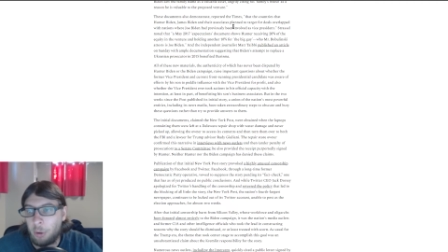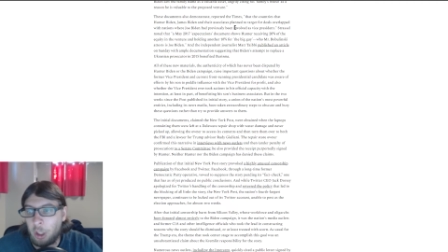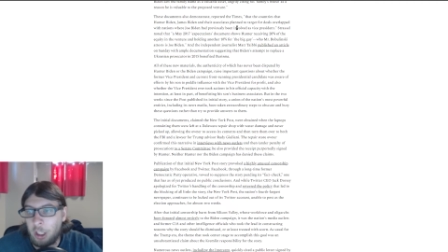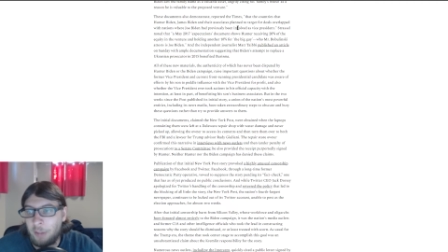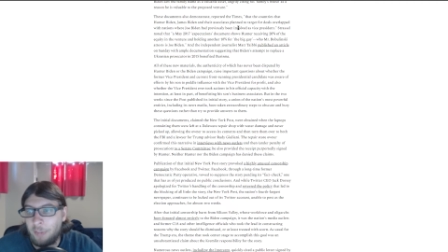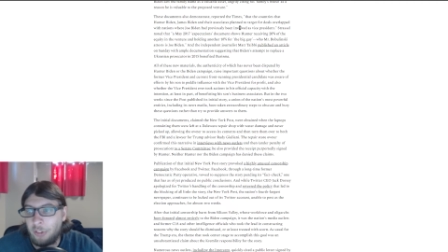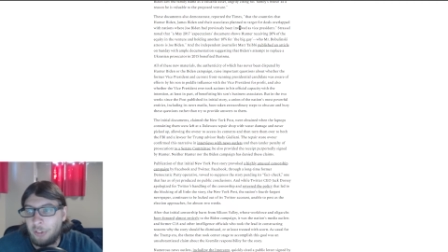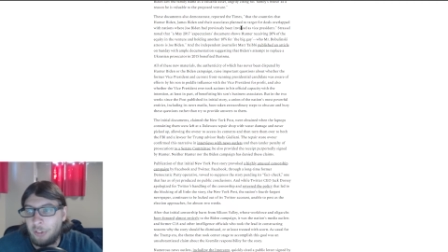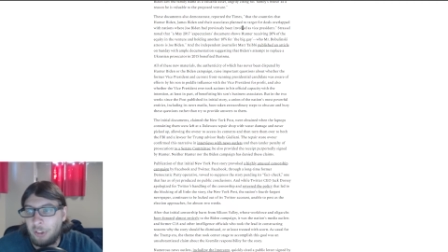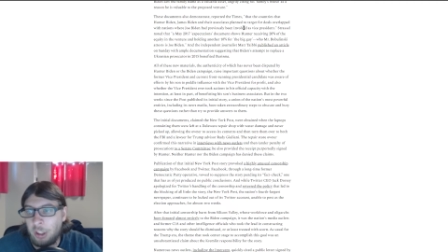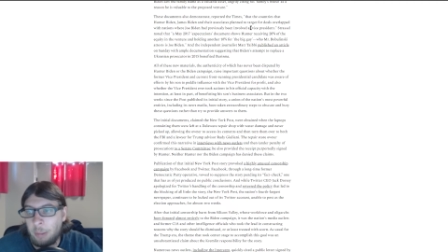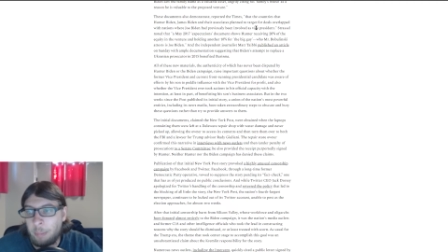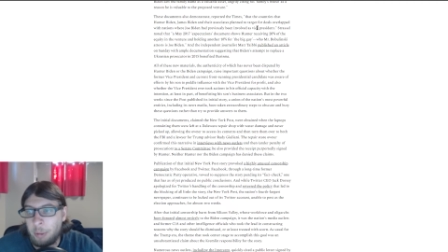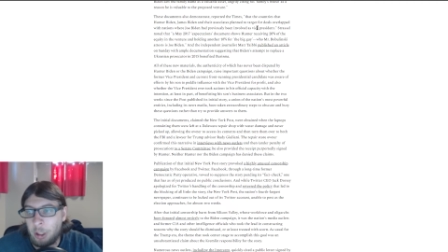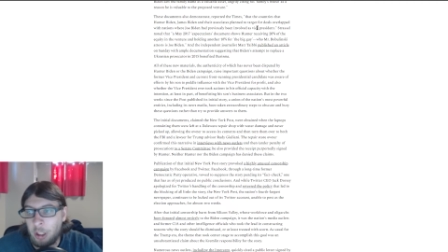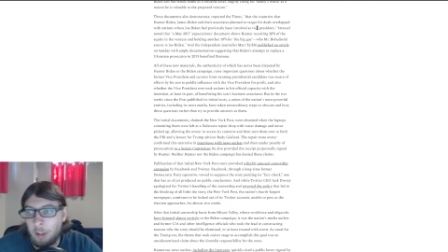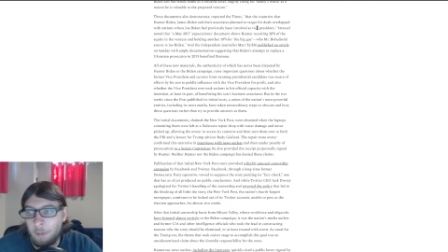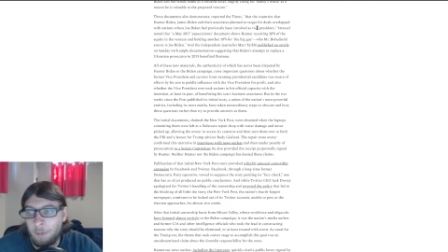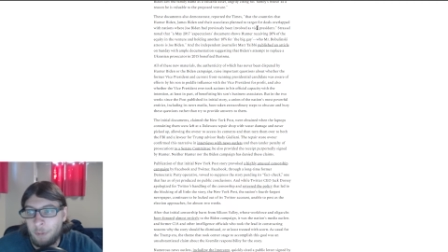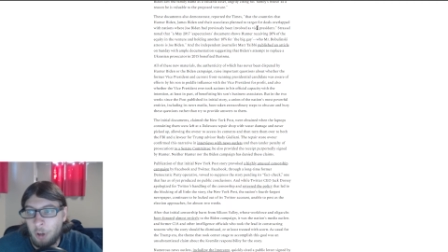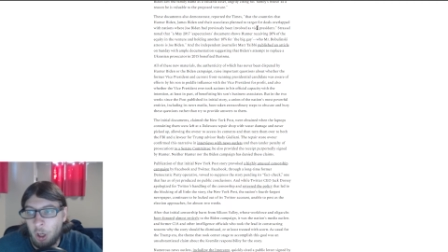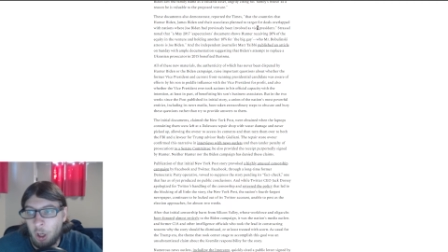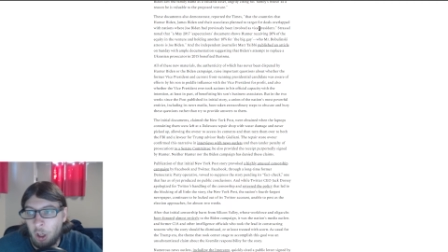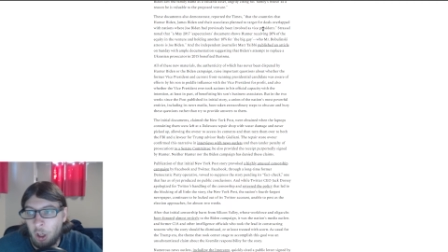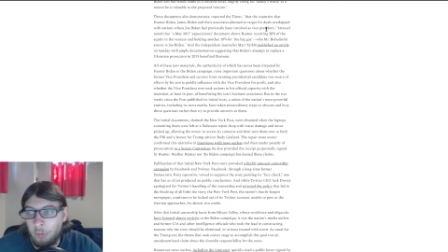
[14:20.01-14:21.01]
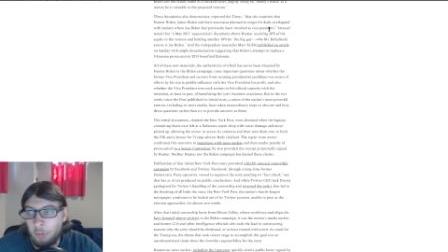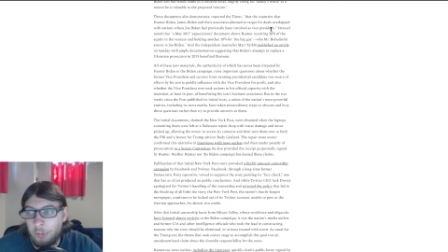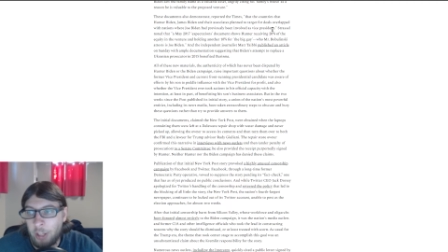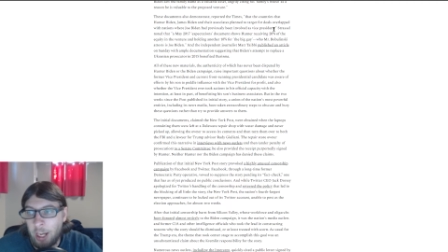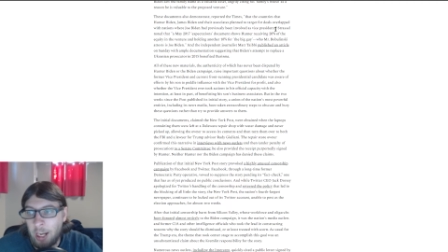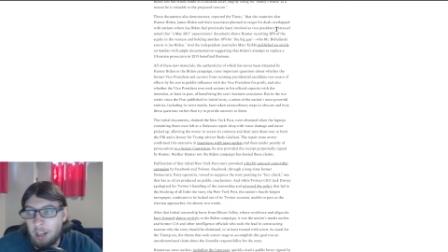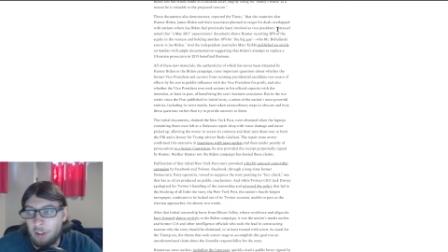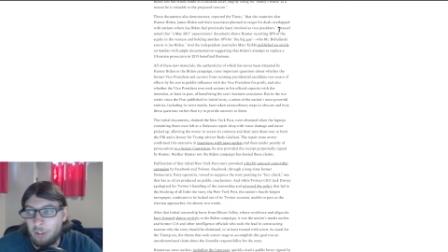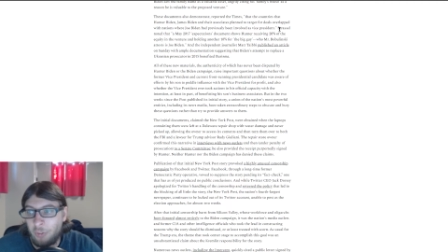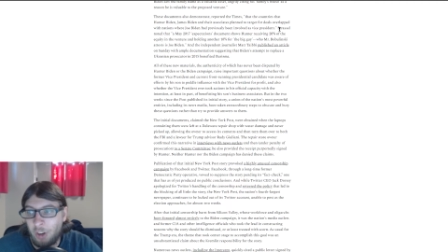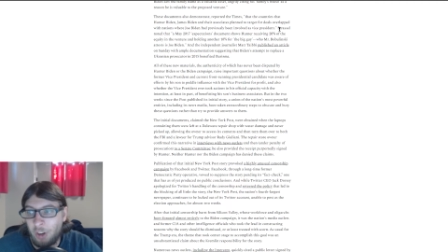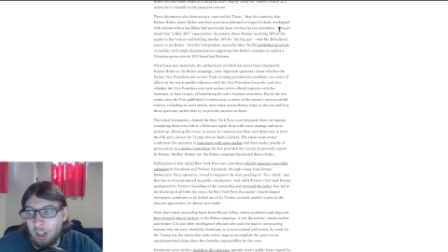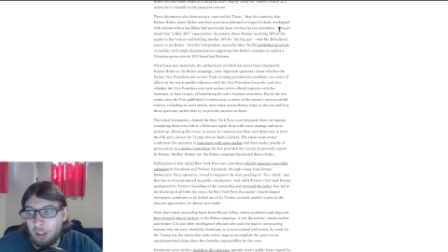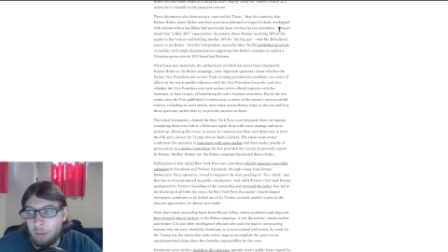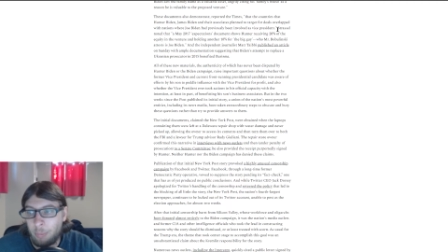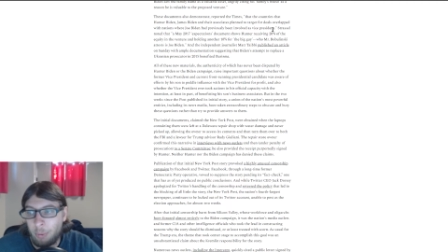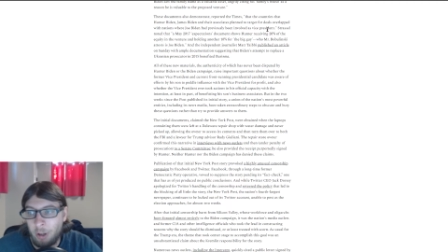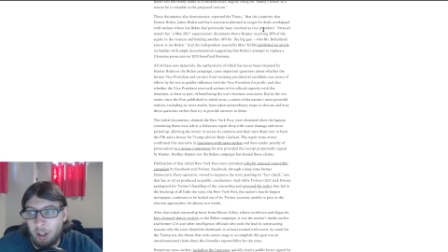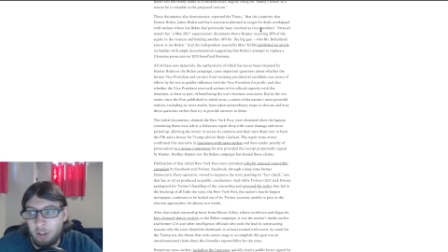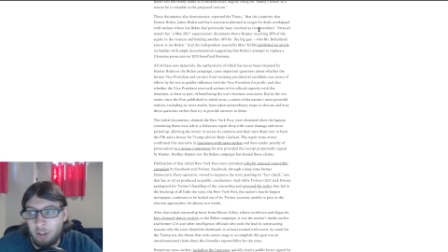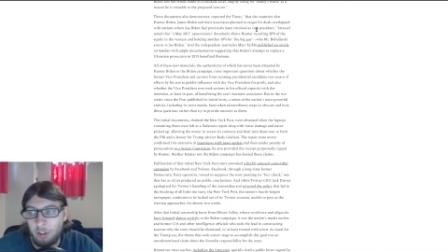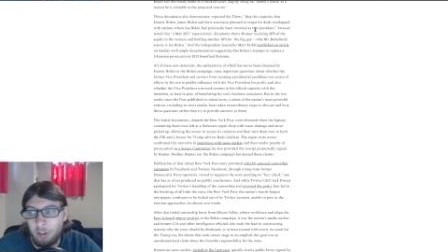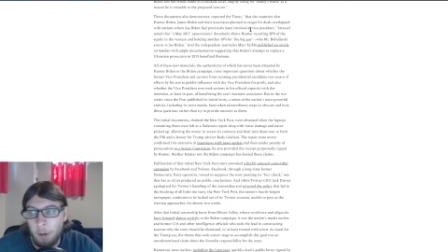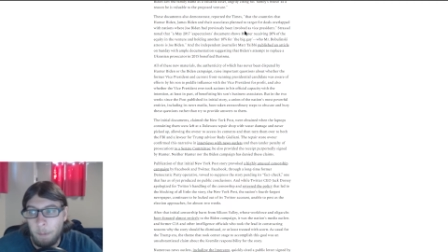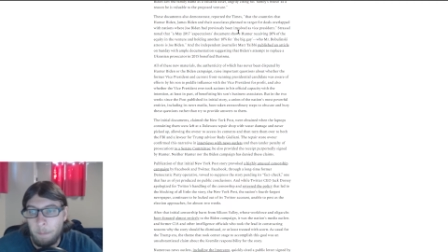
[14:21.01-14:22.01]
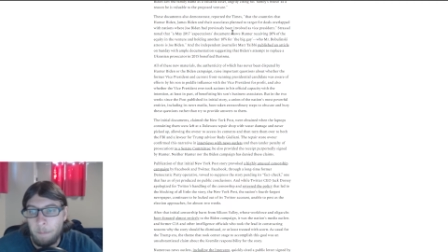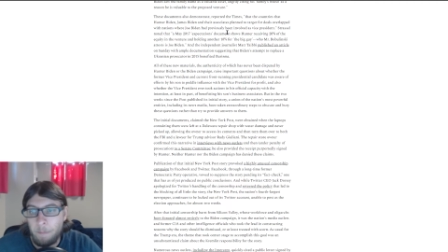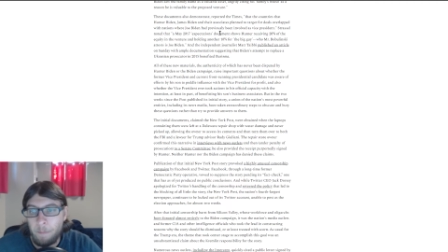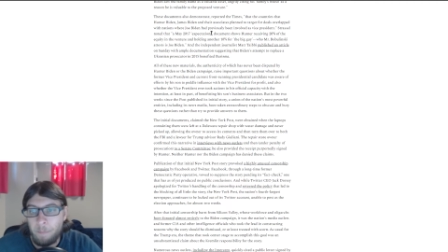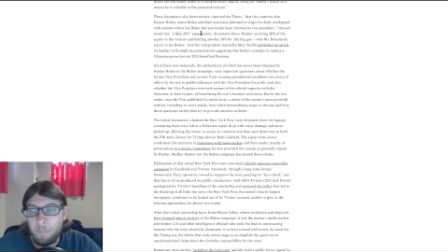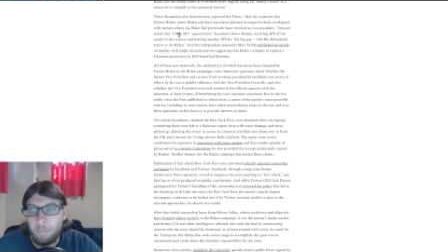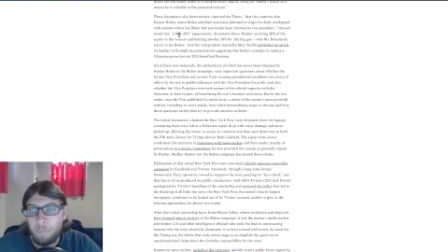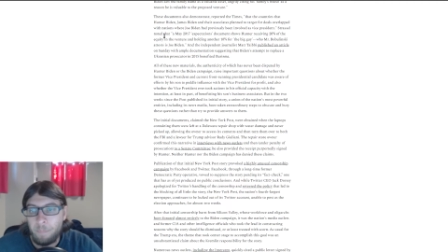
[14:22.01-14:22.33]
previously been involved as vice president.